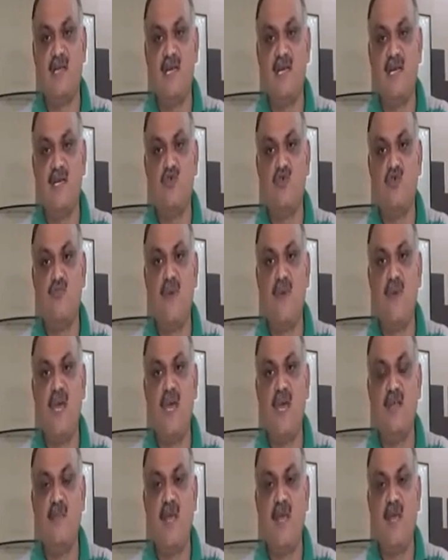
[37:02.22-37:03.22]
correcting
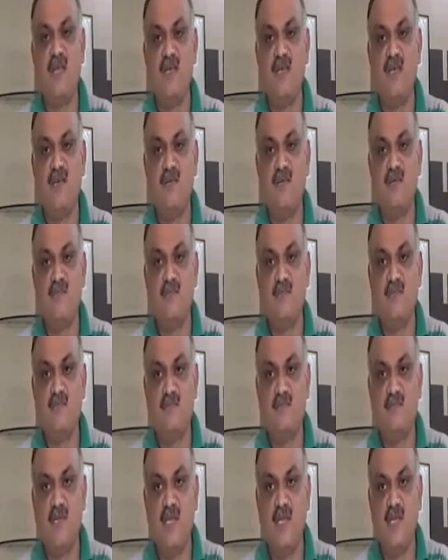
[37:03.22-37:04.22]
you many
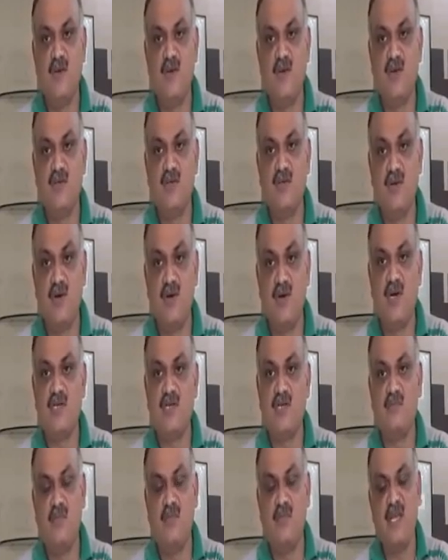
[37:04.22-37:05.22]
your
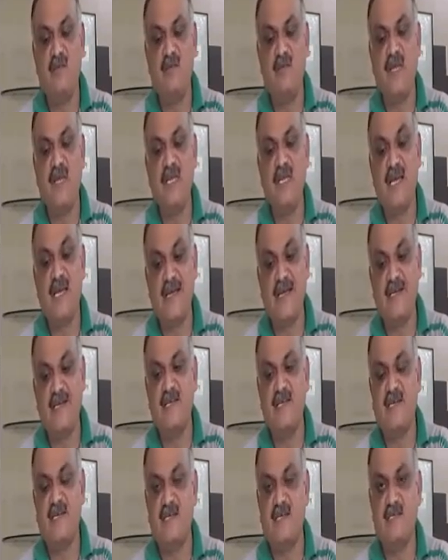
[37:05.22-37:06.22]
thoughts,
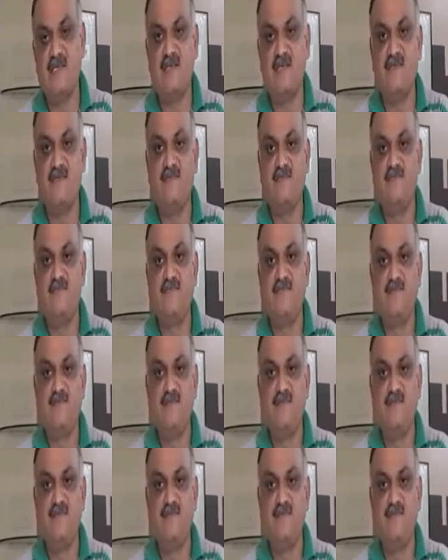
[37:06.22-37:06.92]
many ideas.